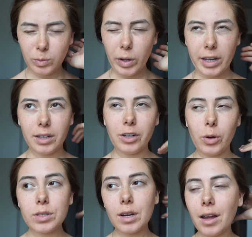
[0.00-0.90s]
Wait, no,
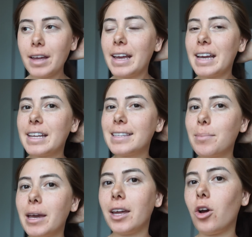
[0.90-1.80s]
it's not. It's
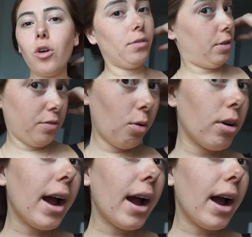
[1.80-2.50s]
been over 4